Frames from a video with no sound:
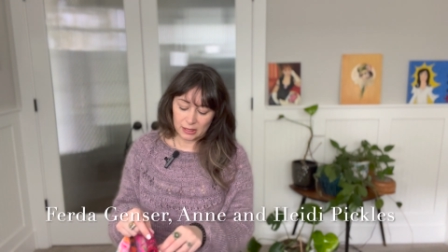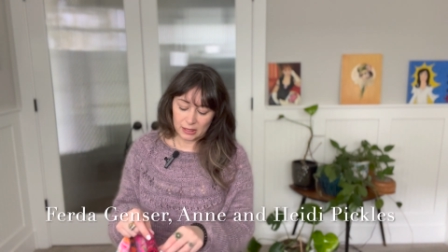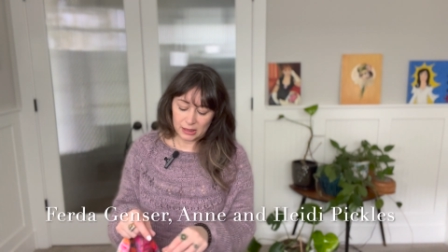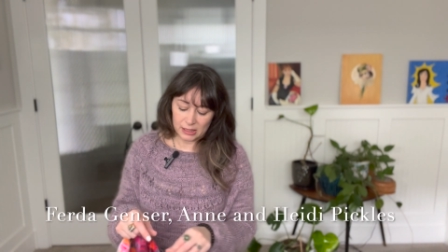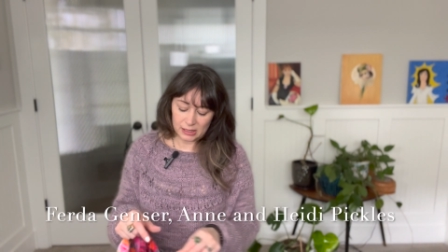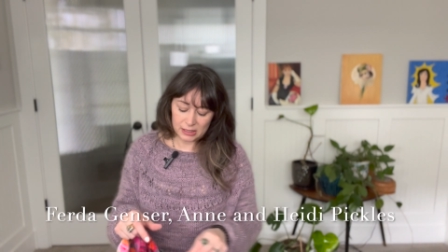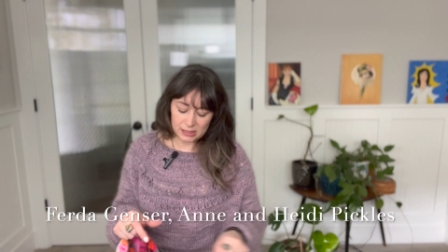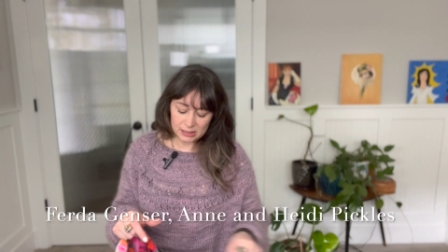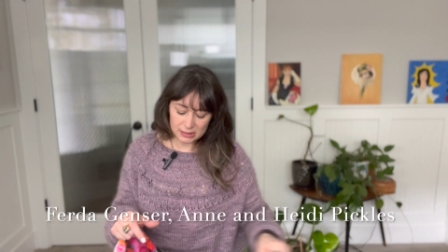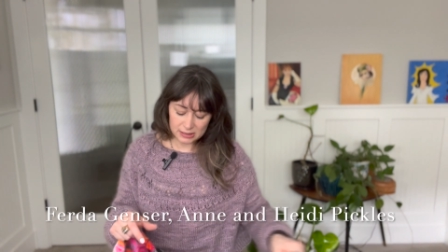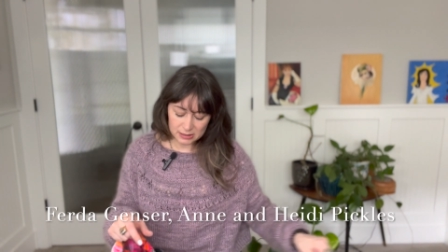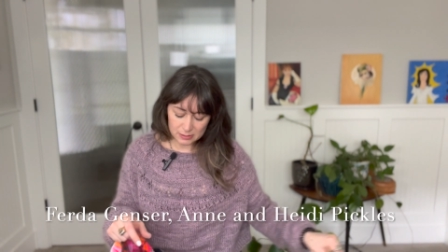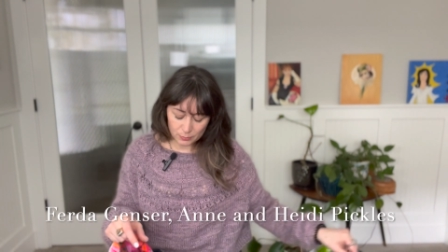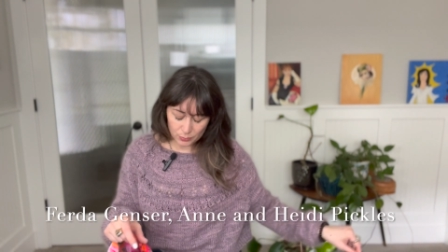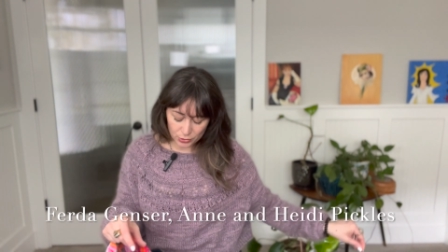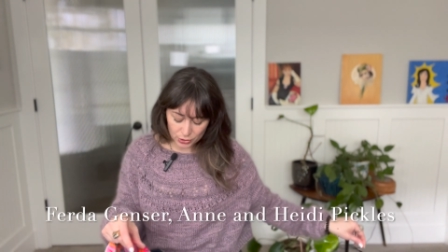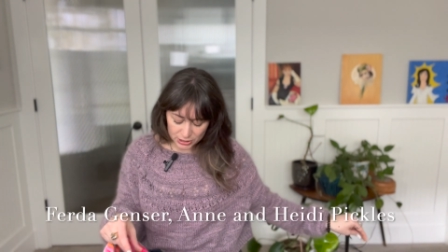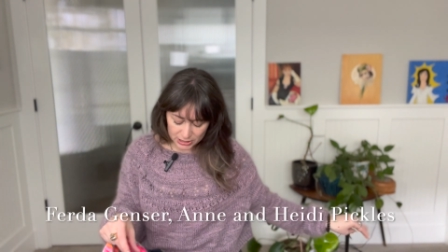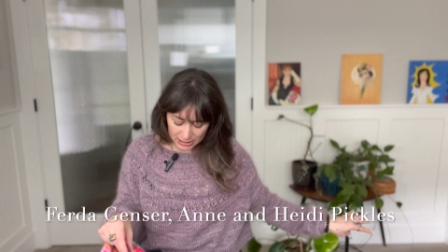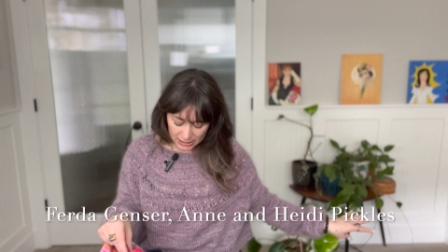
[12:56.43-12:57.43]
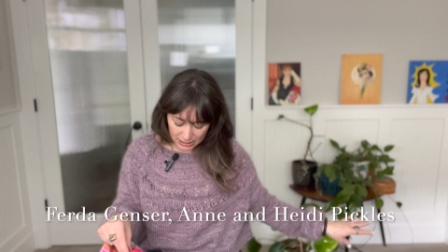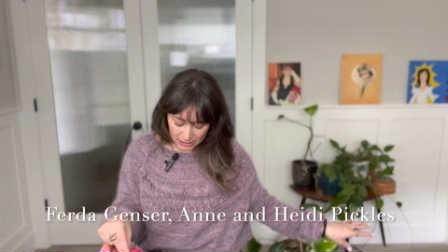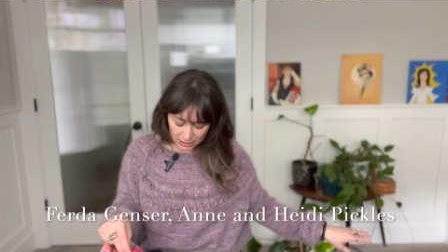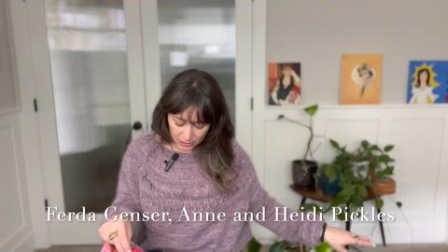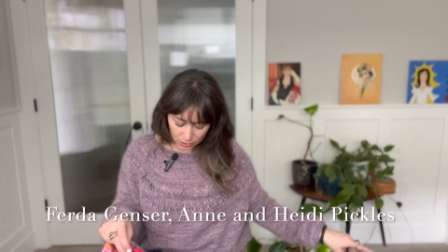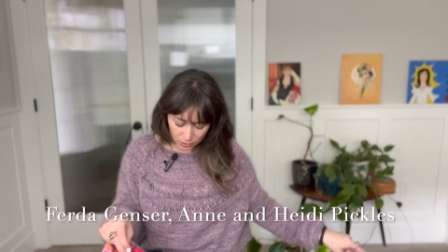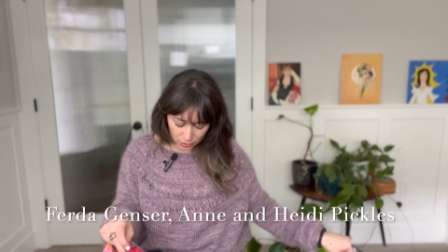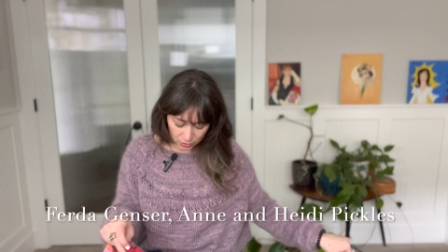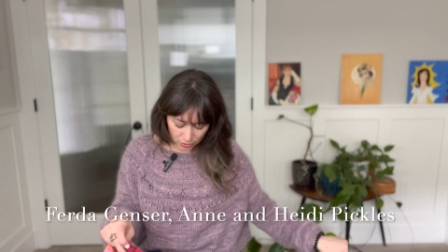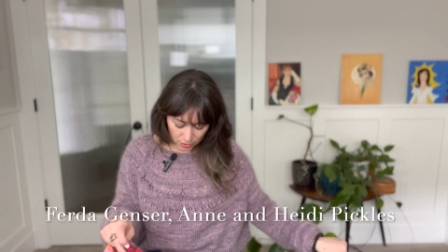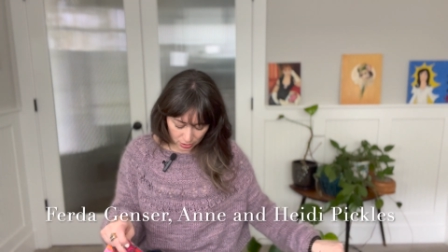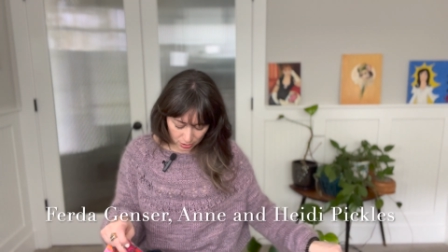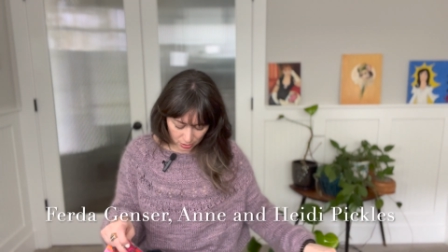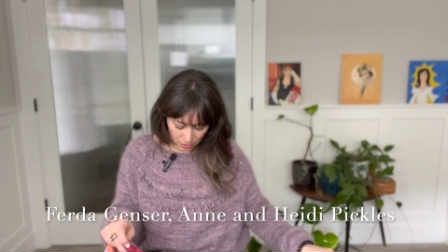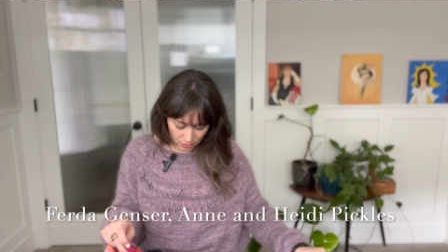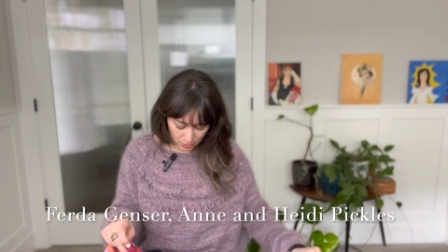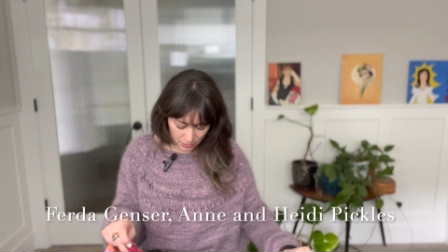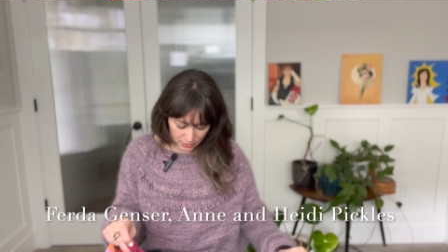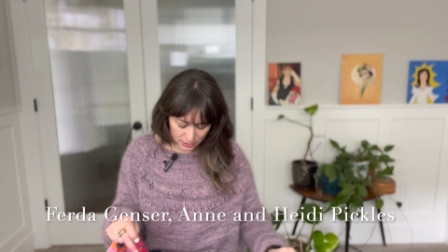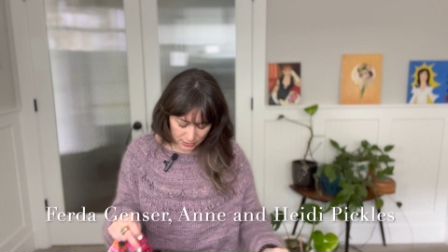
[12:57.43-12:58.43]
this
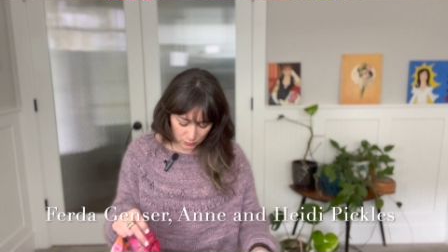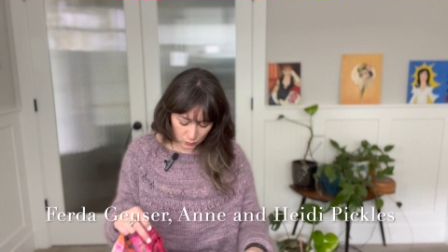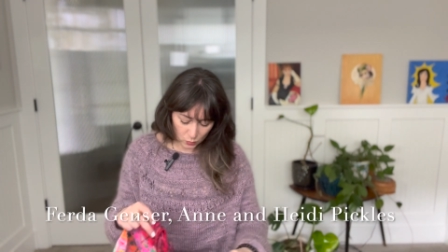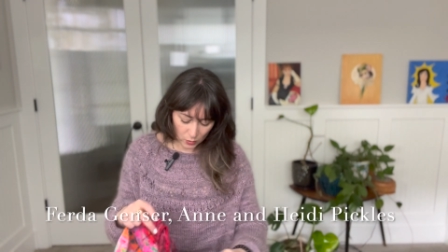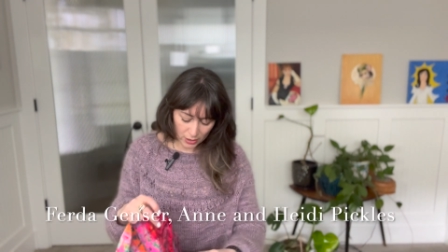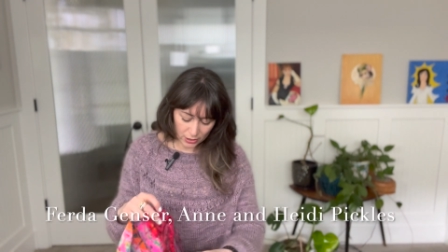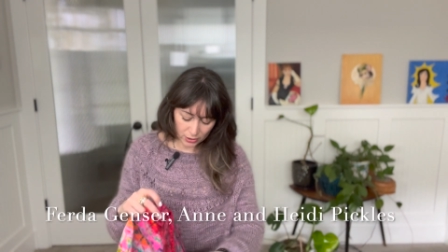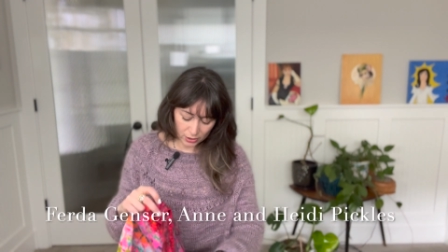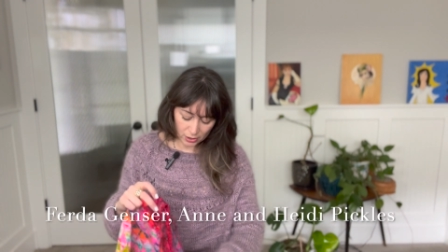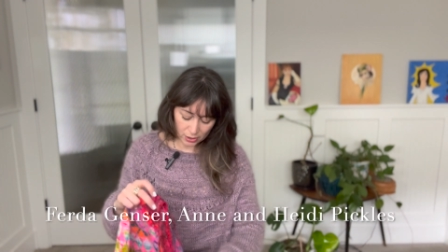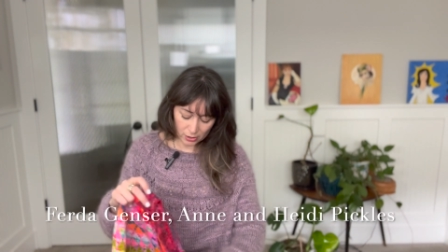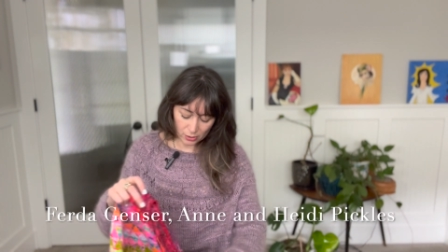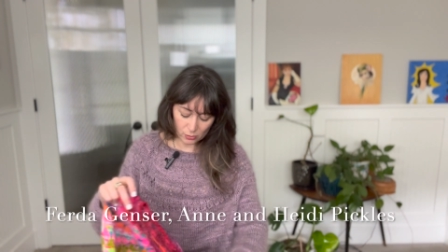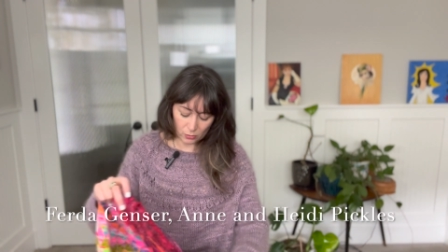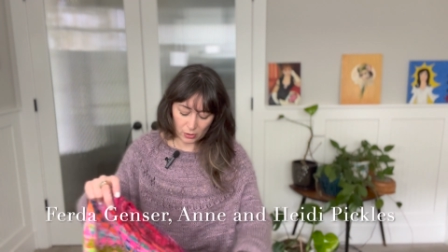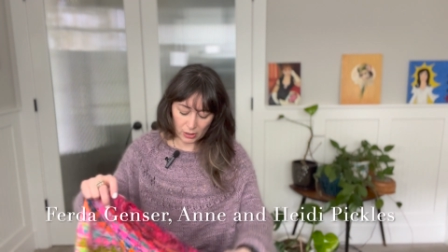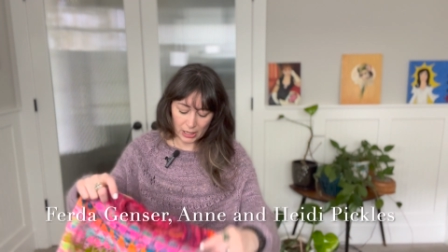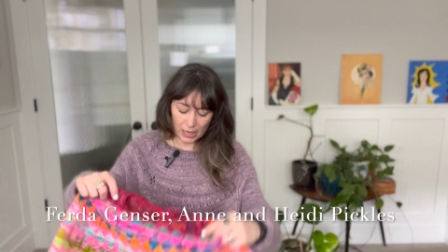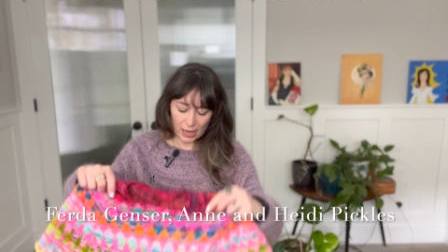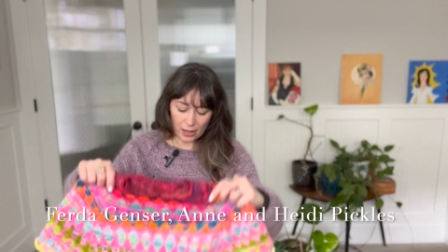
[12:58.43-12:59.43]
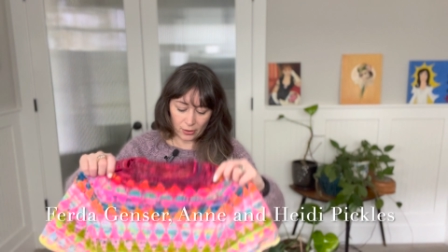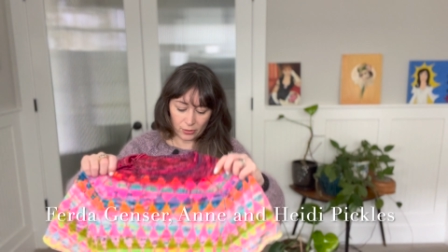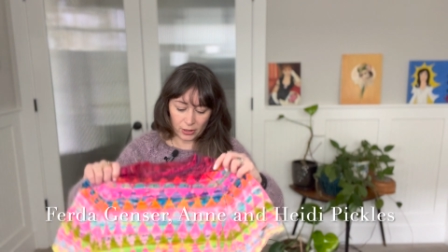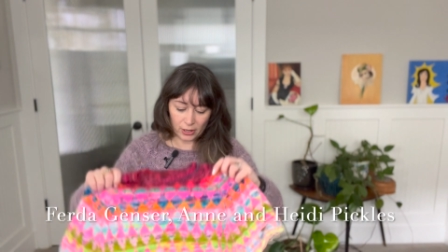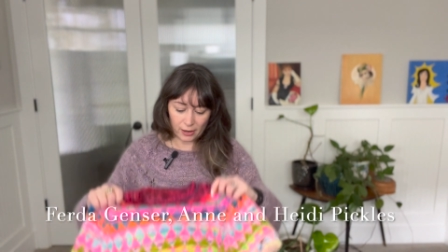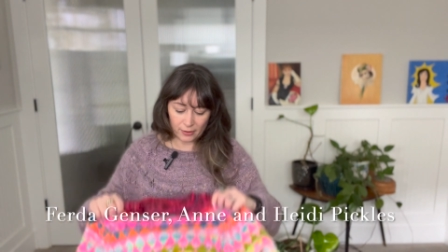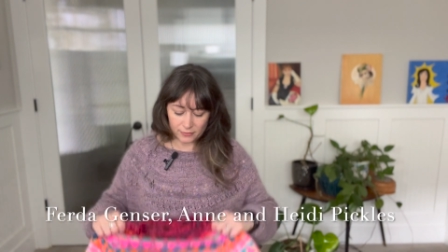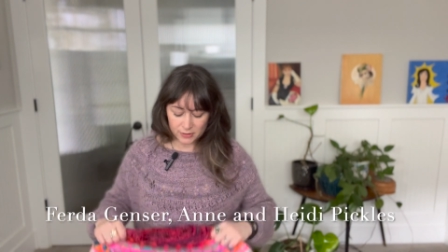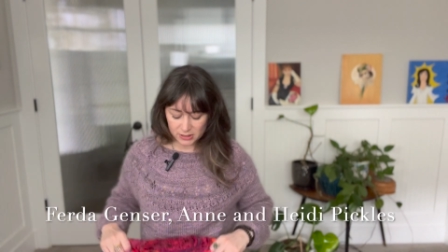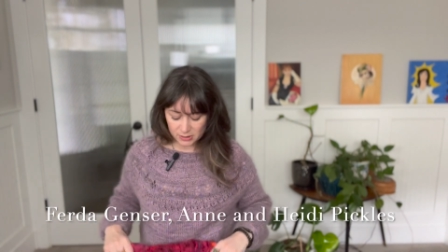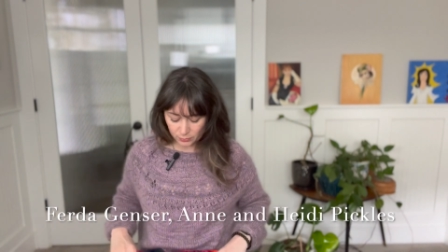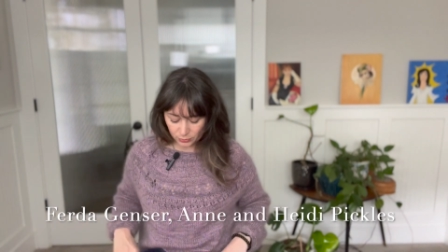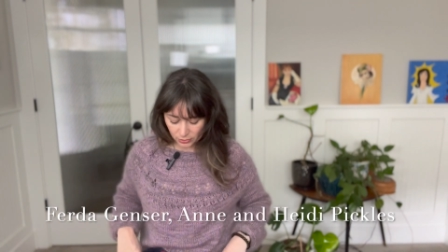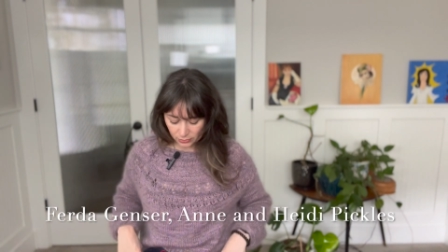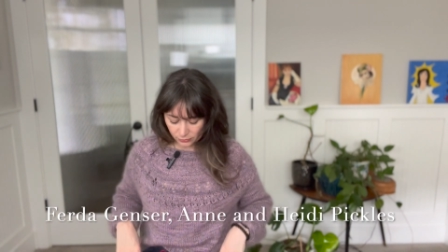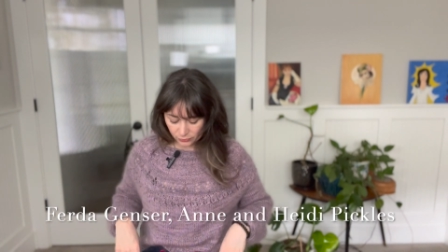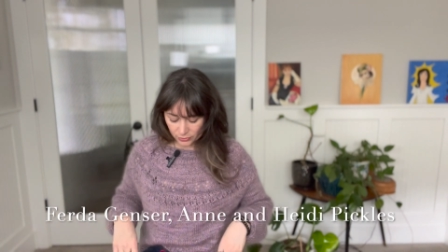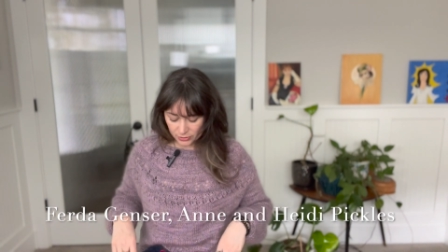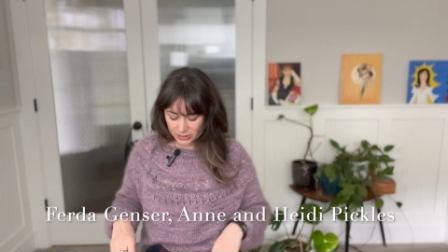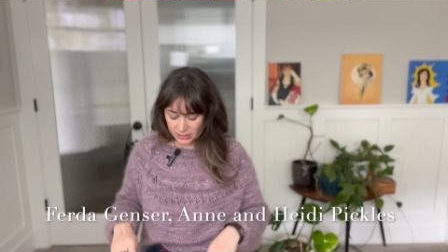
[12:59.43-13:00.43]
particular sweater, now that I've
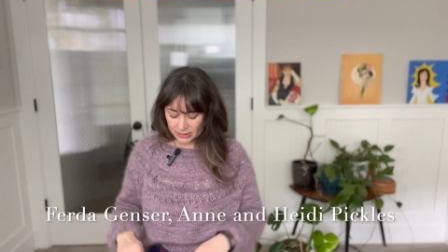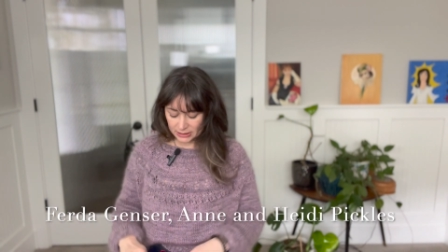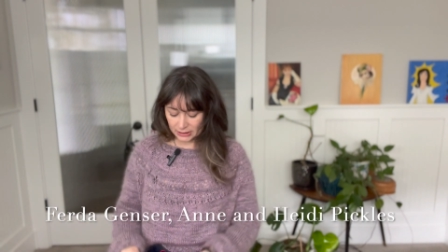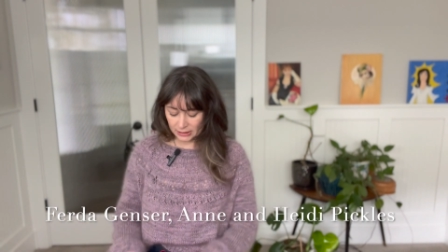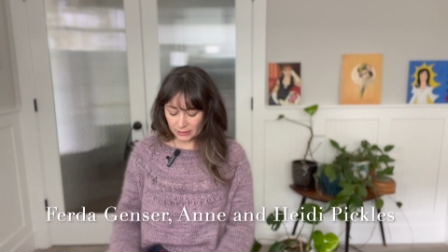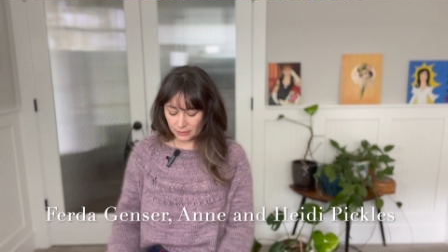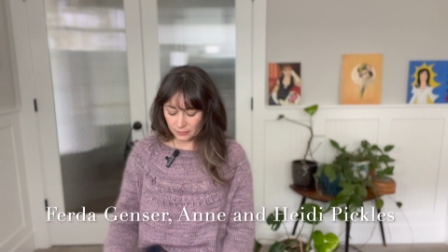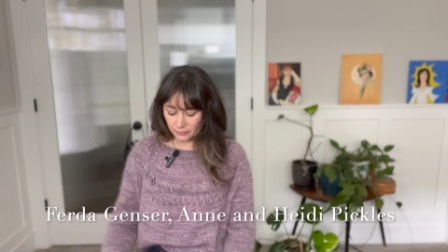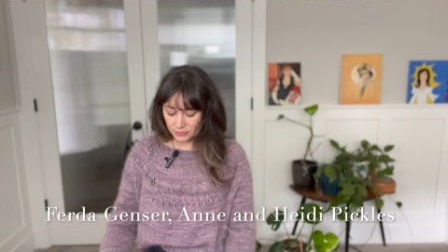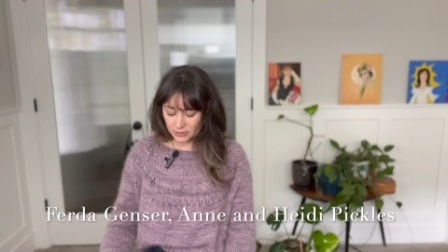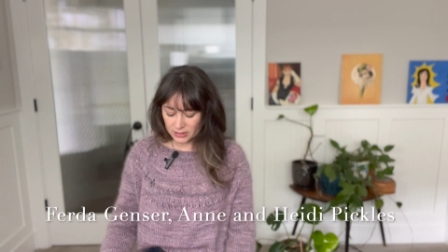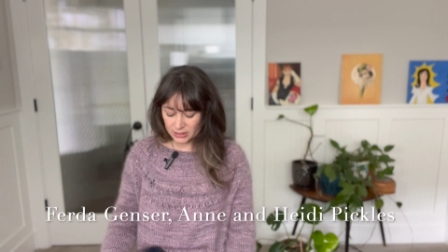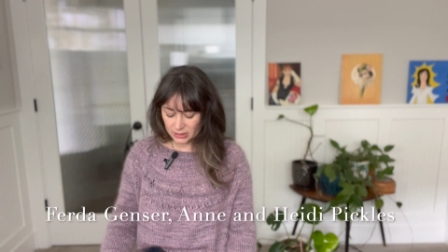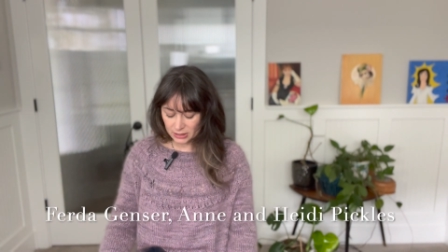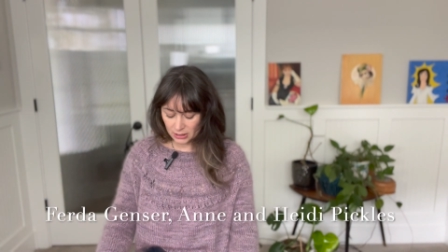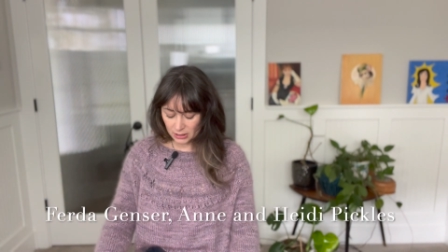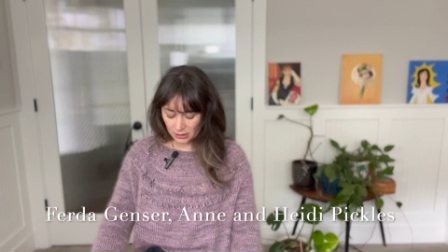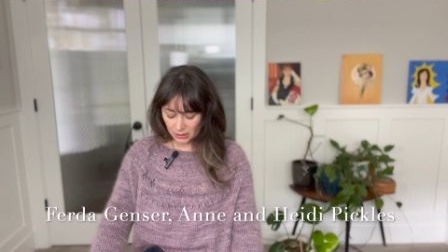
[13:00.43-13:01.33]
split for sleeves,